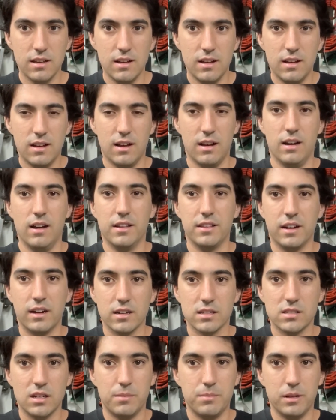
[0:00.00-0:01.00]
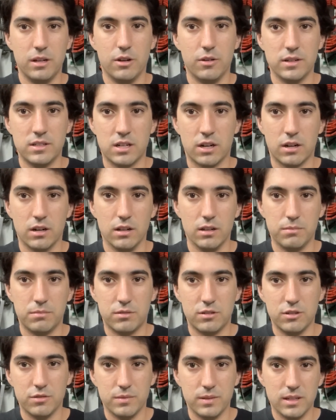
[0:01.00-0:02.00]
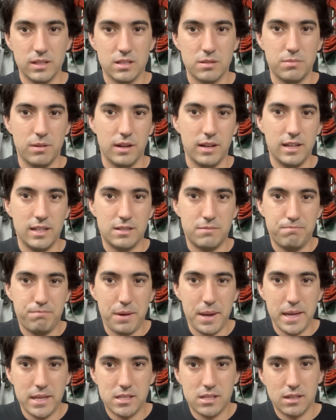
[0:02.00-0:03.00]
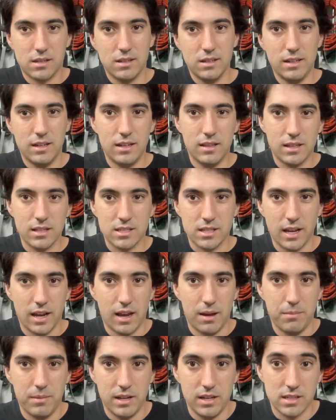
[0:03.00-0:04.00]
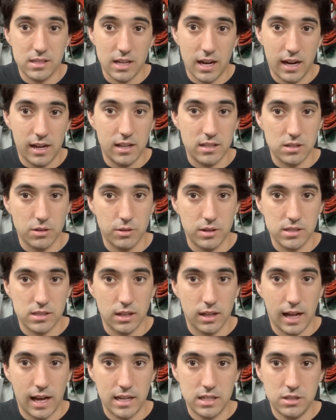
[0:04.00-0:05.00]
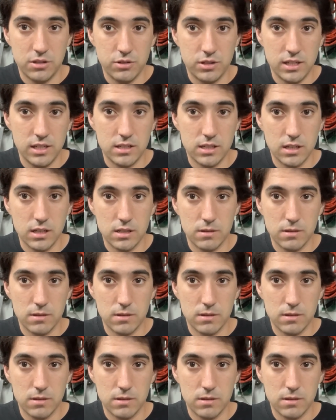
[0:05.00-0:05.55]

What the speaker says: There are some, internal improvements, but it's basically the same inside as it was the last 2 seasons,